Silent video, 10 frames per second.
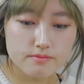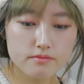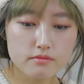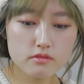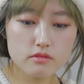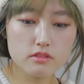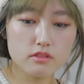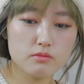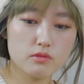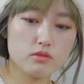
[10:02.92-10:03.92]

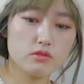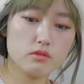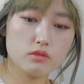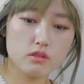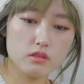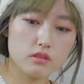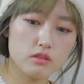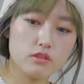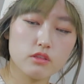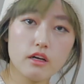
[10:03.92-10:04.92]
These smell so
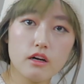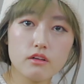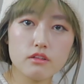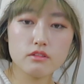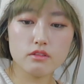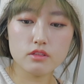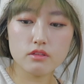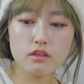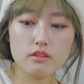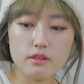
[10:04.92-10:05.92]
good. Look at how, you
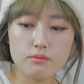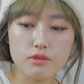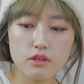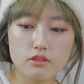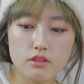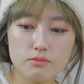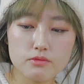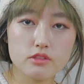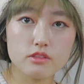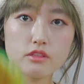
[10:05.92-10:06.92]
know how they browned
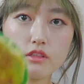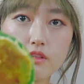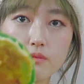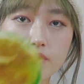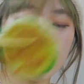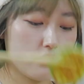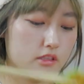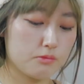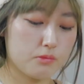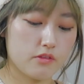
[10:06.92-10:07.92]
up just a little bit?
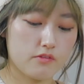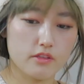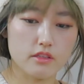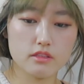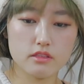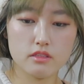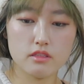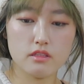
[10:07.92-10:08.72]
That's perfect.